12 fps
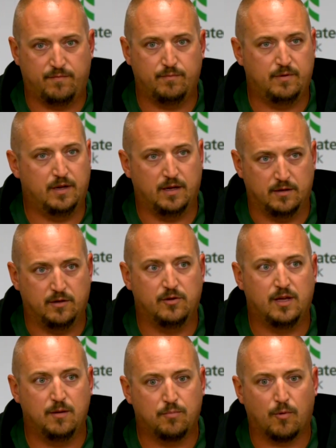you
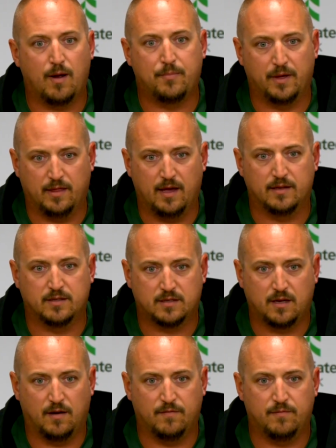keep repping that
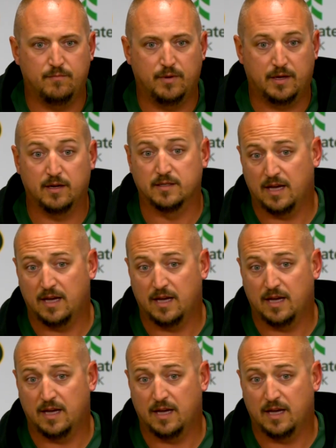stuff because